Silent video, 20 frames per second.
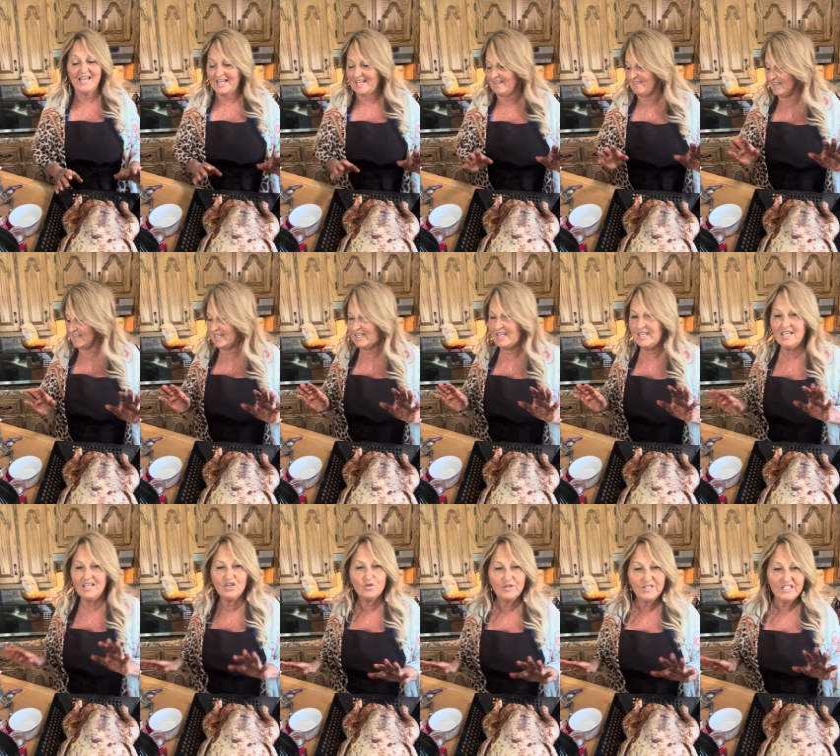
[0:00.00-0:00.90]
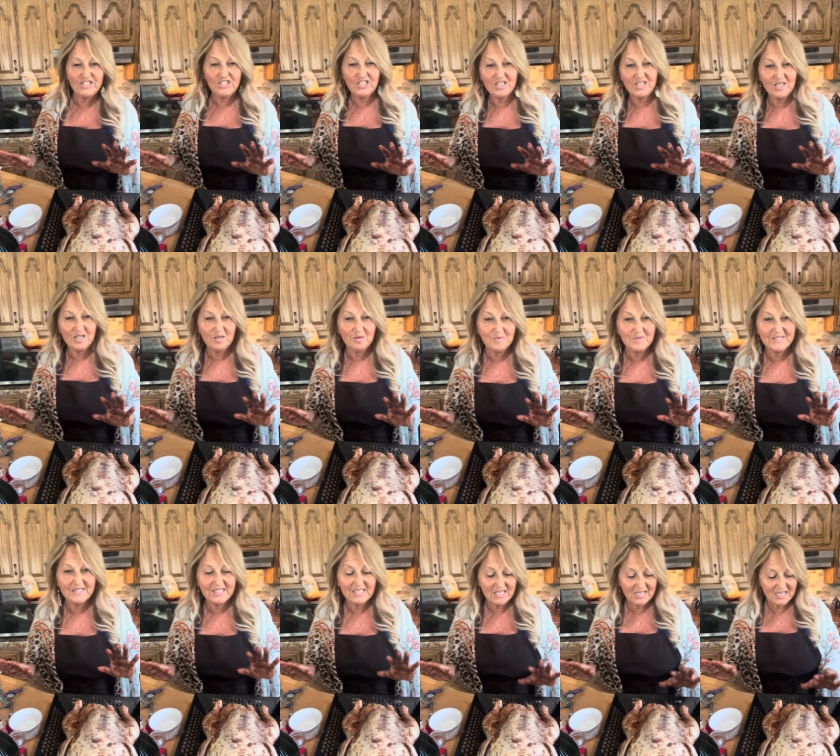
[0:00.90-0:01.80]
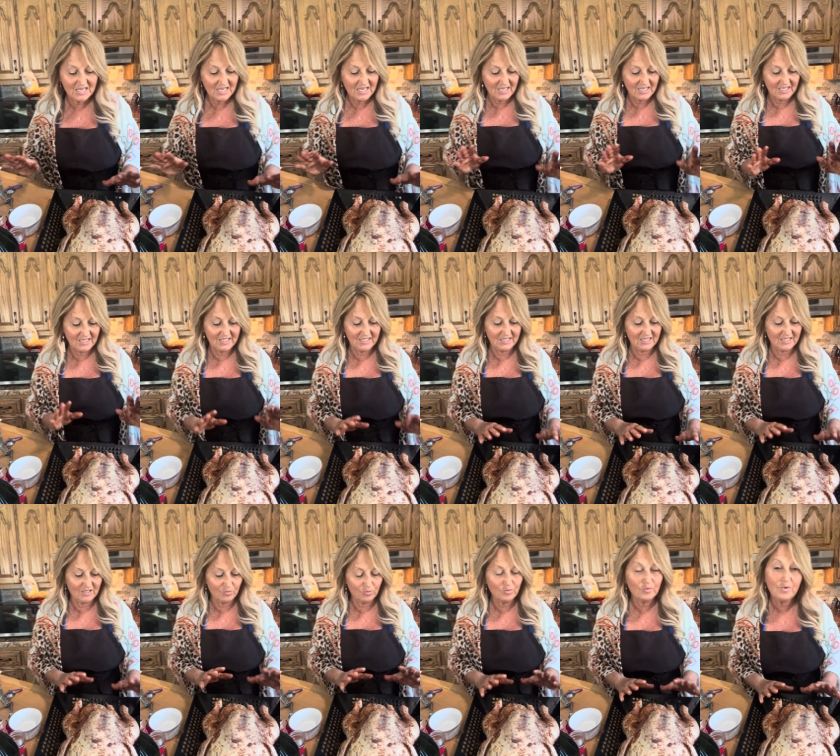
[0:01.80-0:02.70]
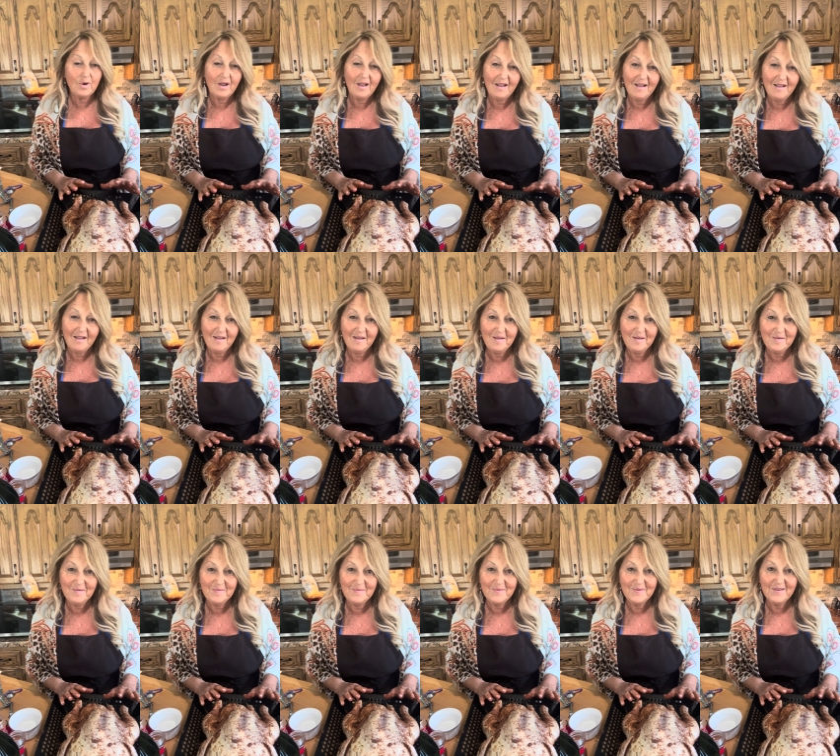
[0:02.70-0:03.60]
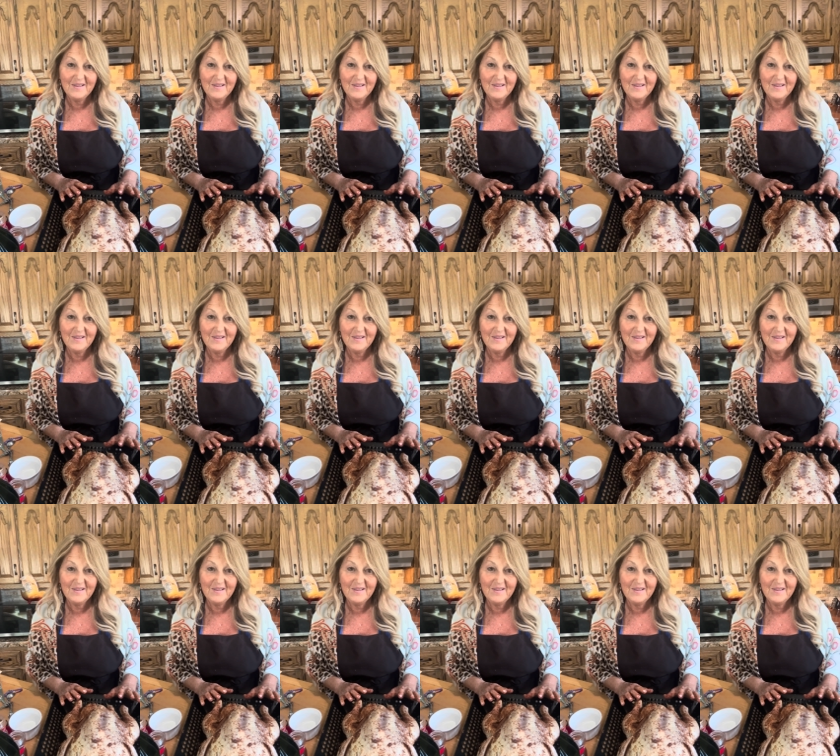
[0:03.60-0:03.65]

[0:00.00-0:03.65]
And the hickory chips and the rub.